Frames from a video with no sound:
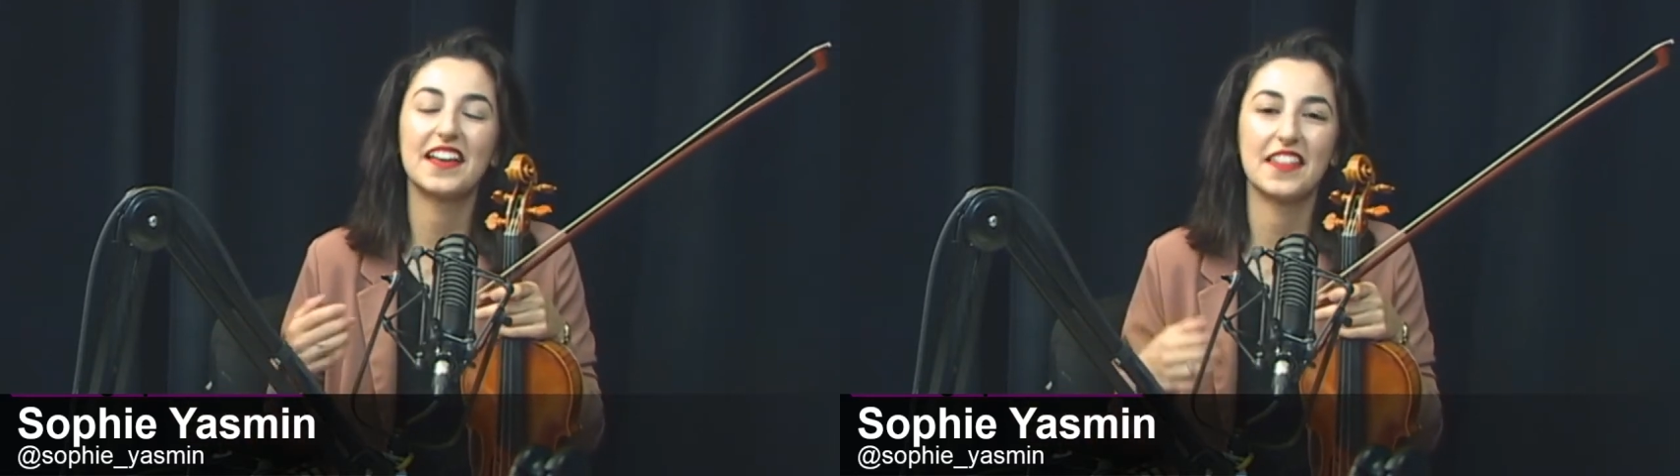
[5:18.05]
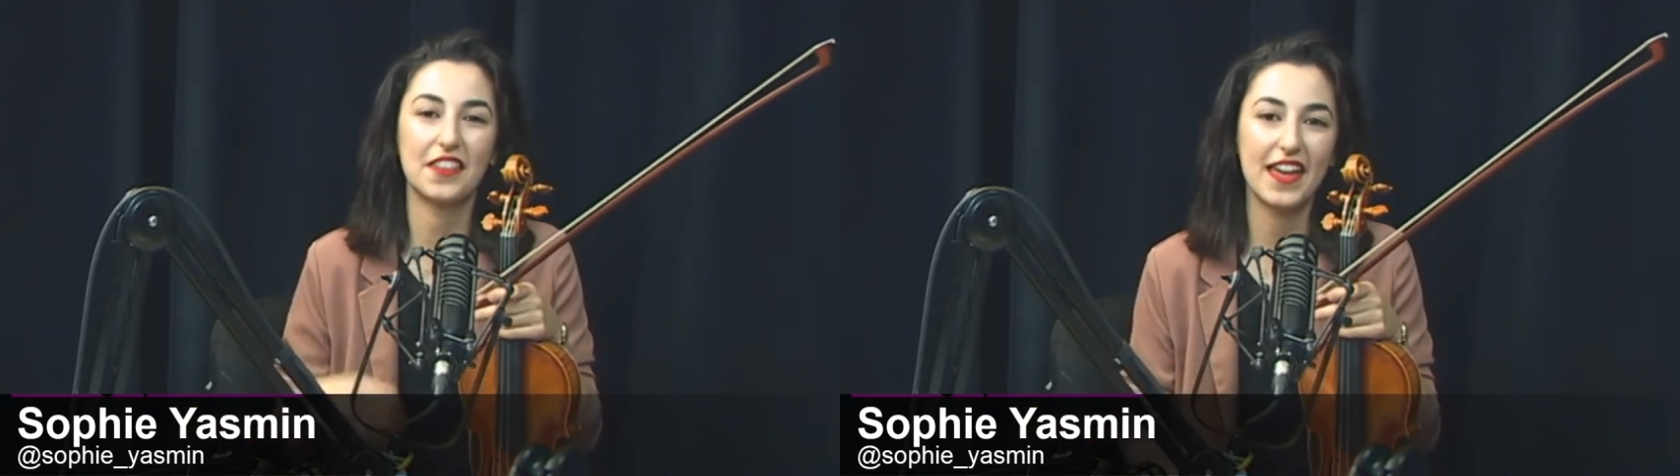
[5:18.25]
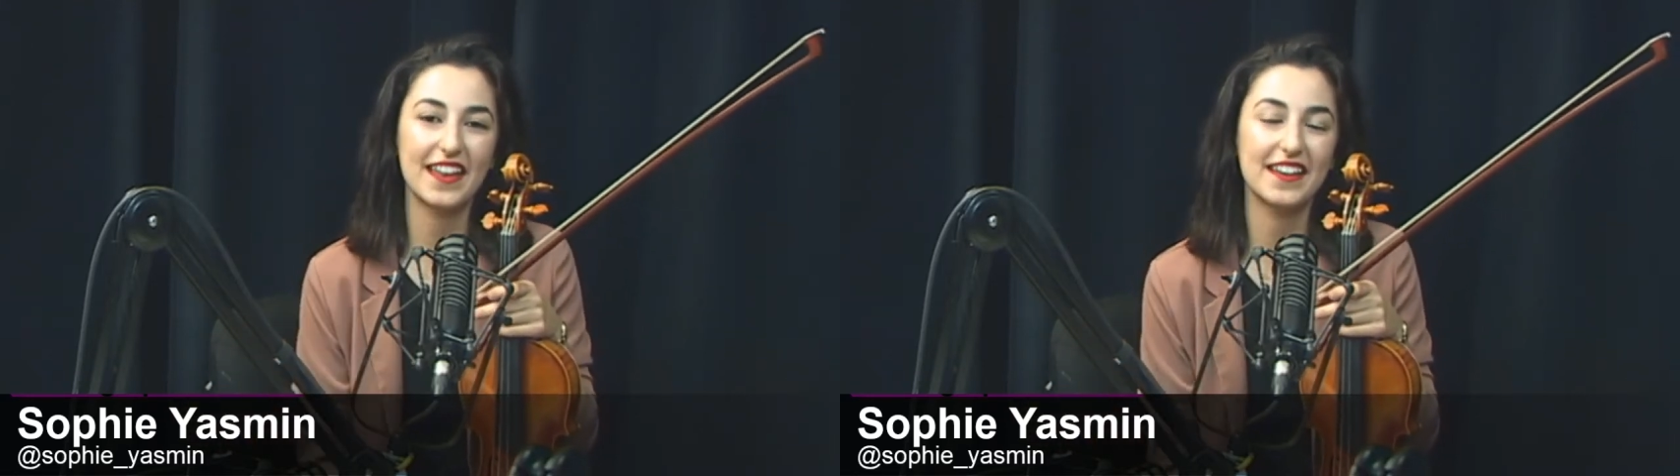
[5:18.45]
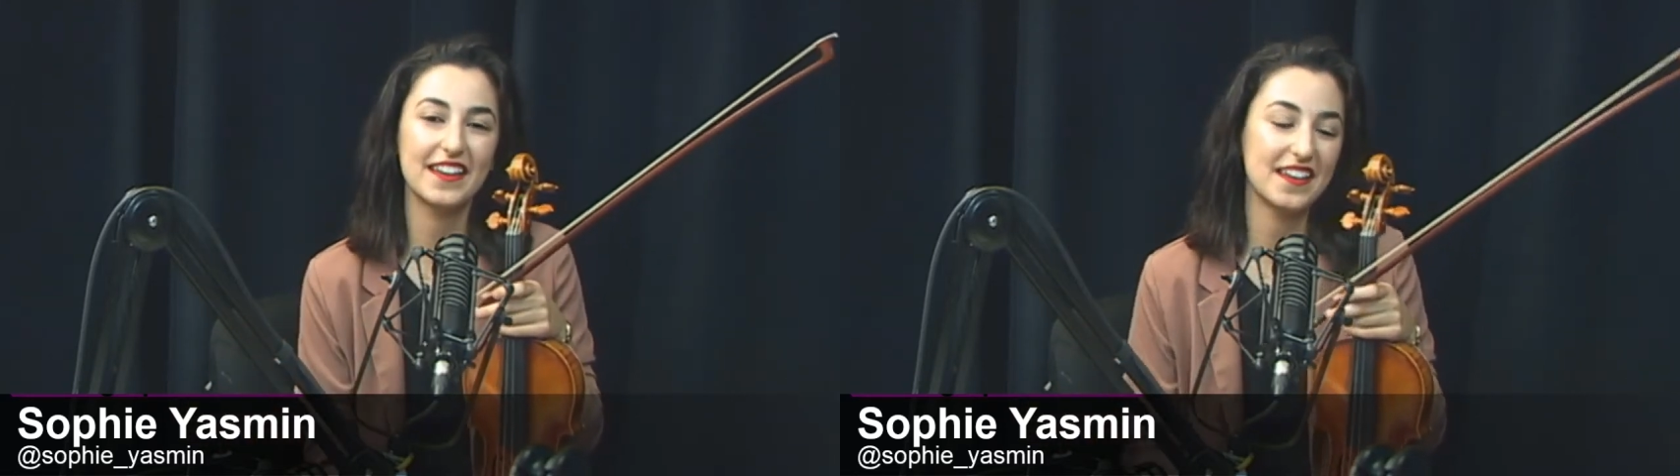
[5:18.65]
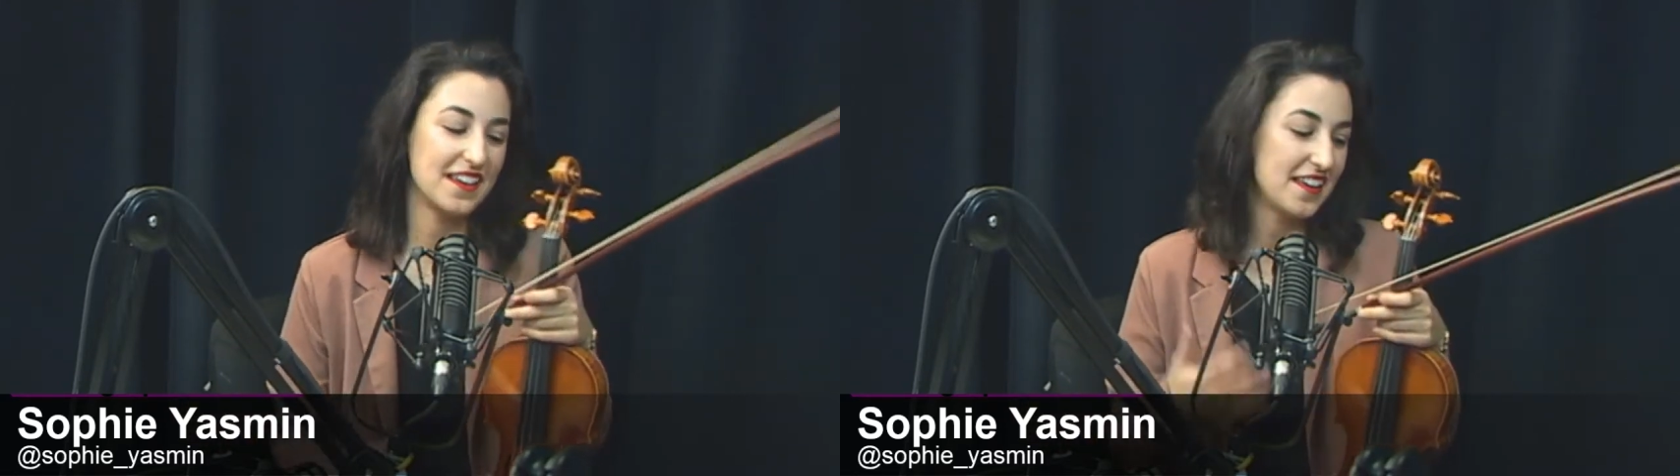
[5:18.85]
and then
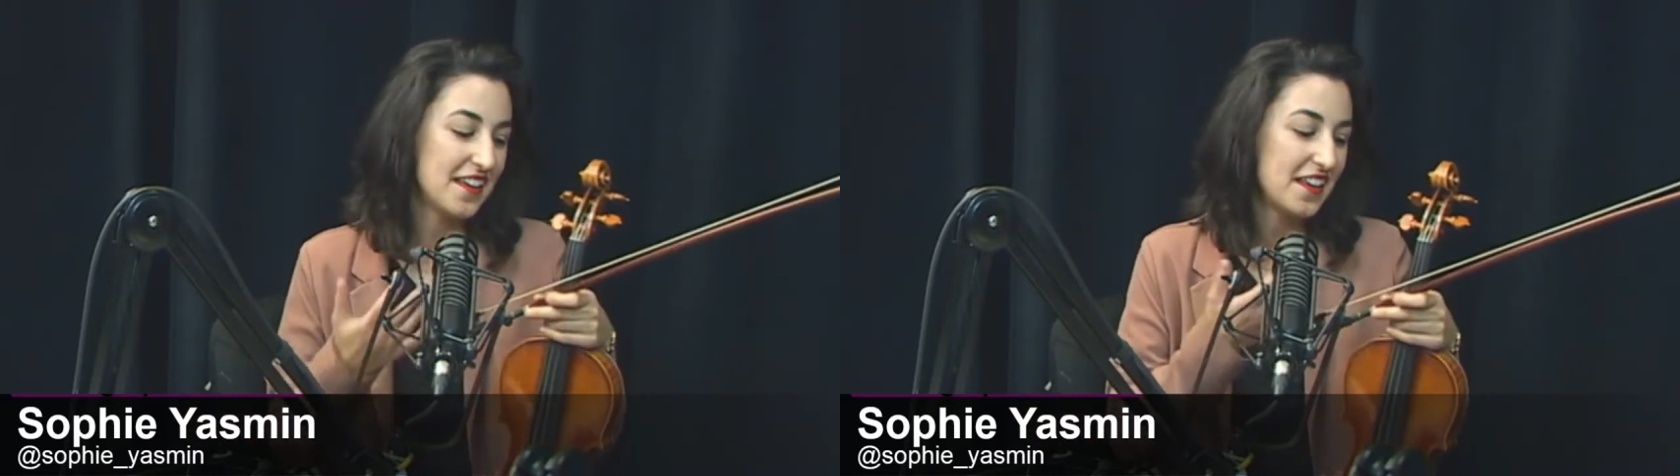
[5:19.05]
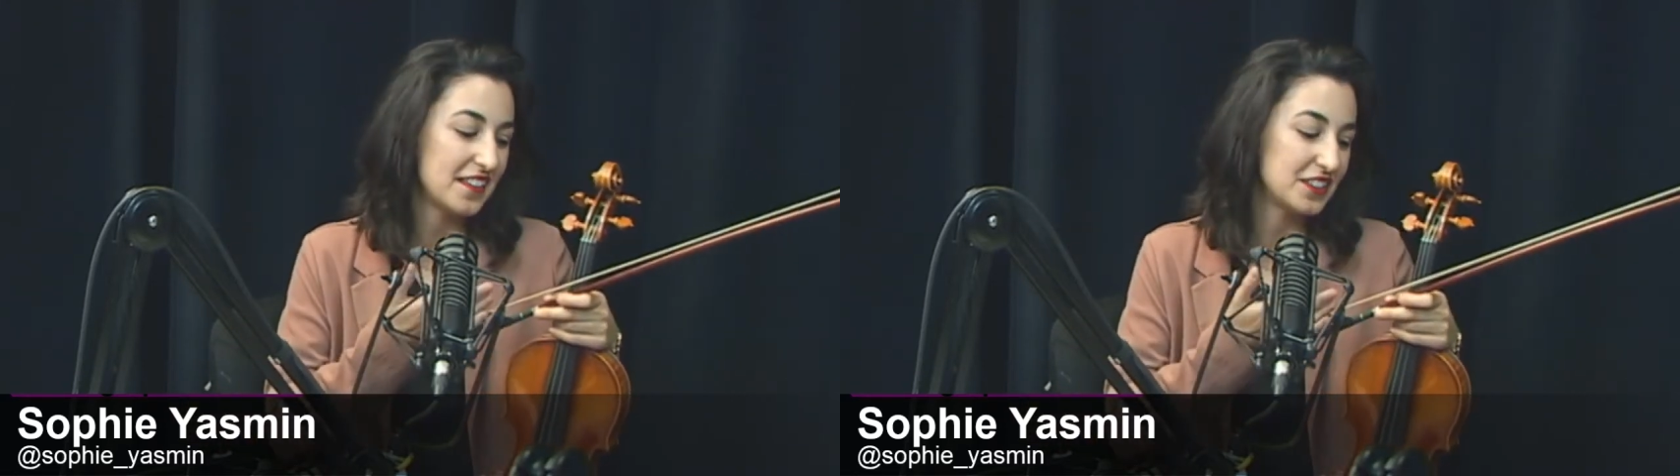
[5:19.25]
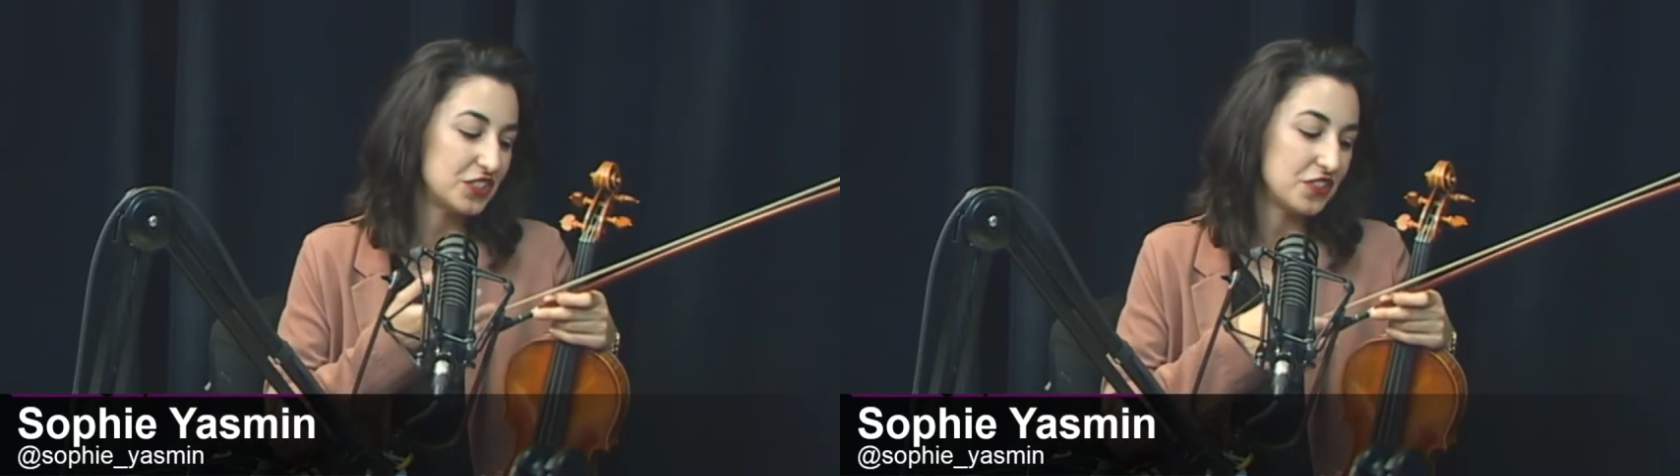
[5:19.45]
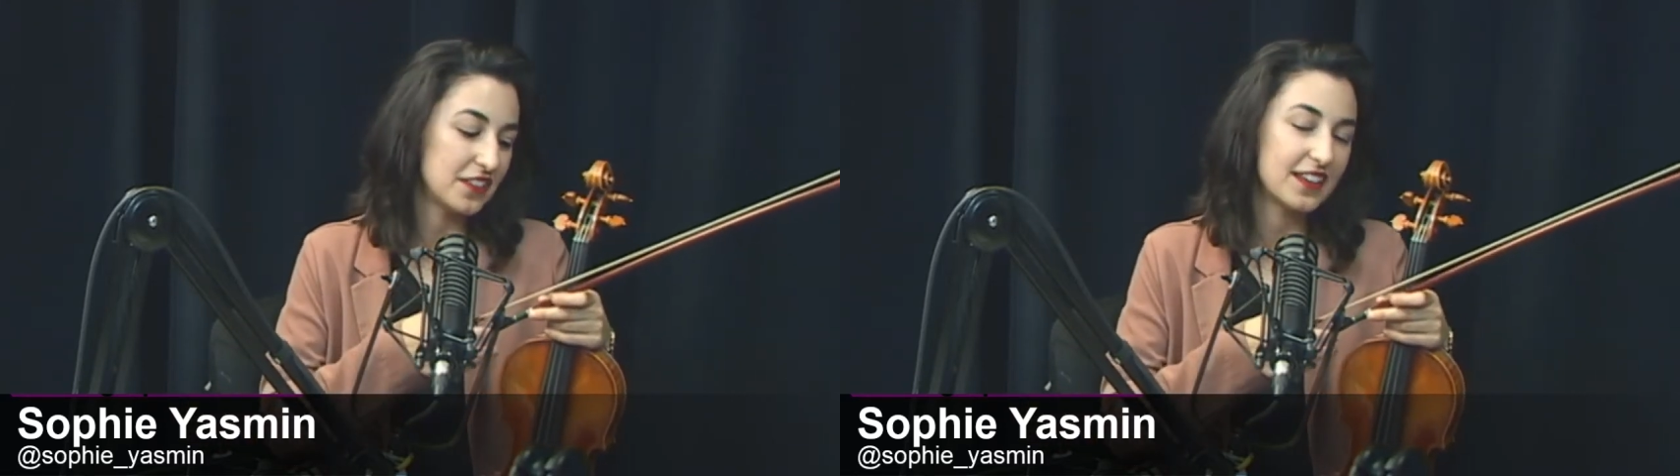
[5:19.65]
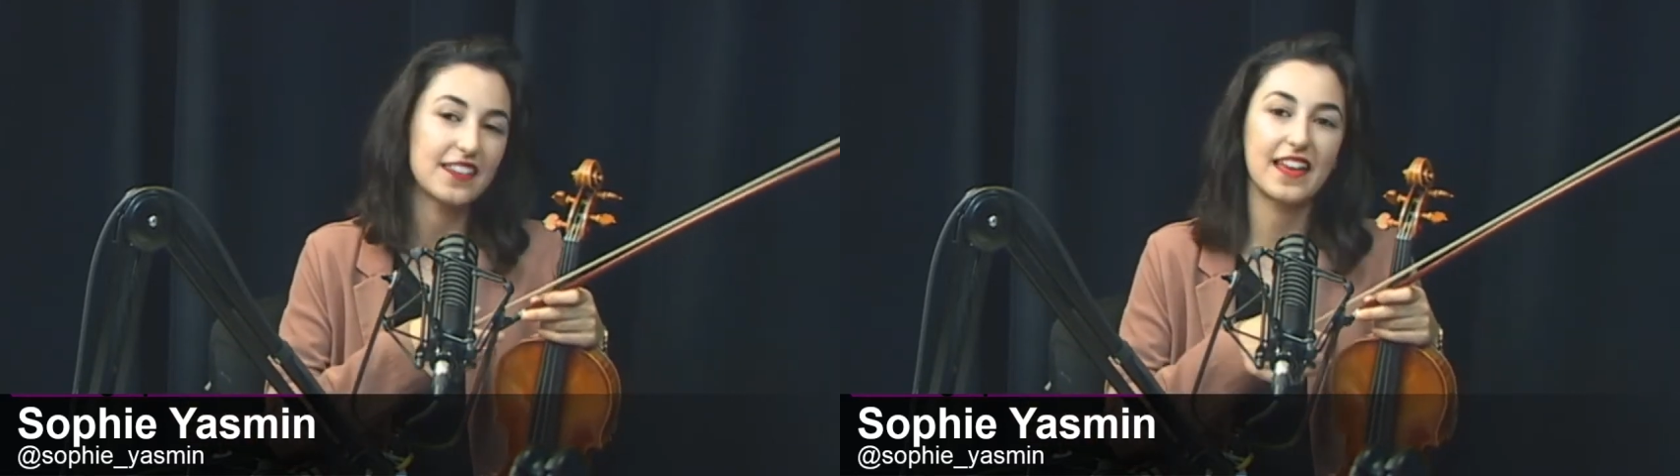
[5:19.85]
the
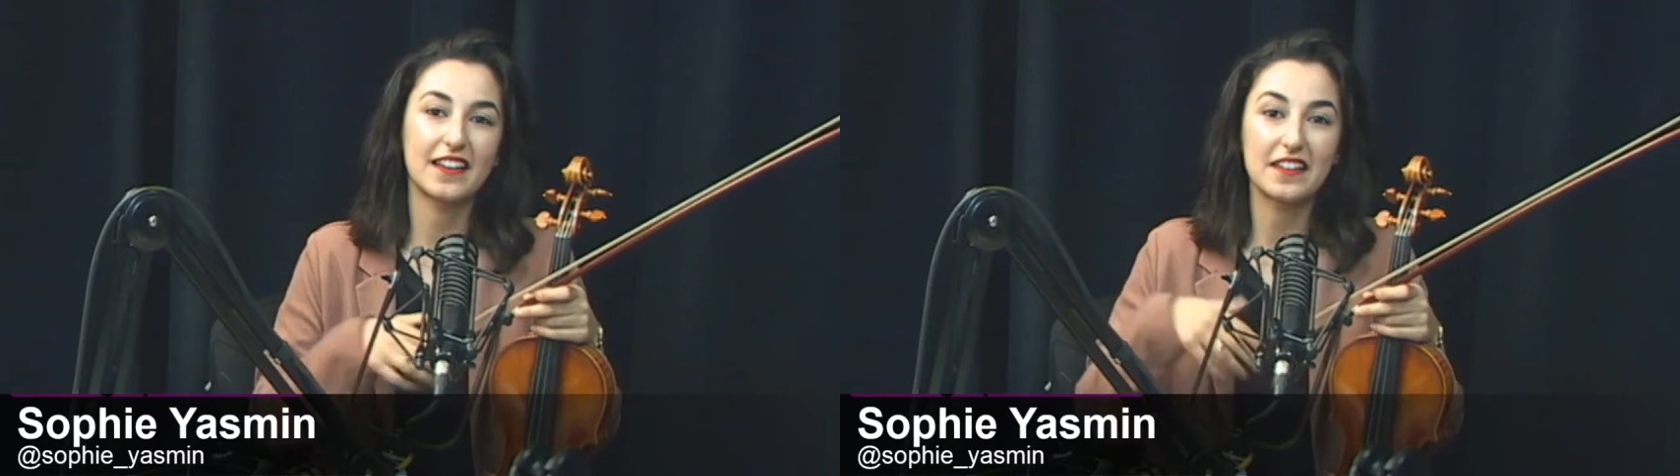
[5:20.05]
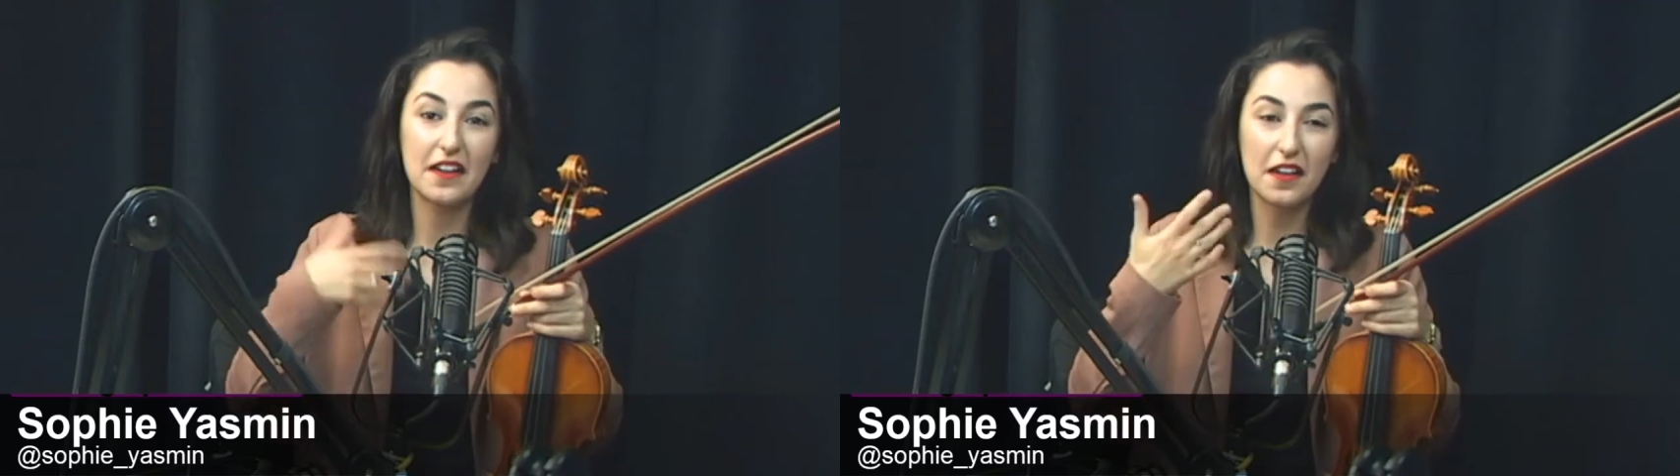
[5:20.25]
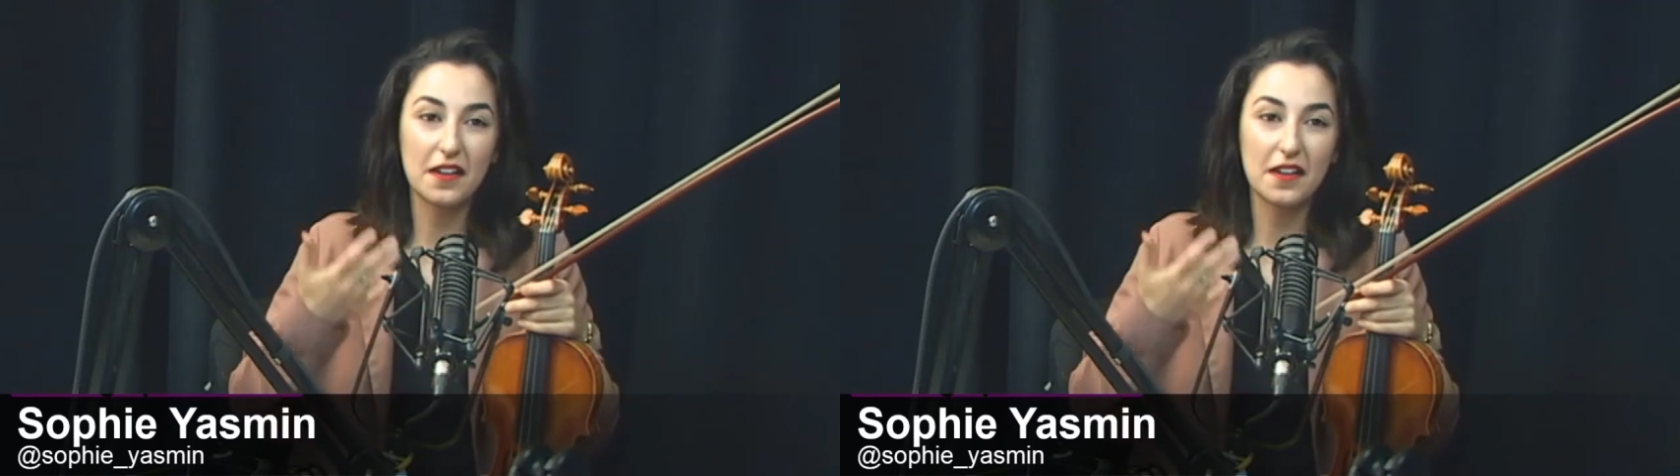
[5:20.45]
student can then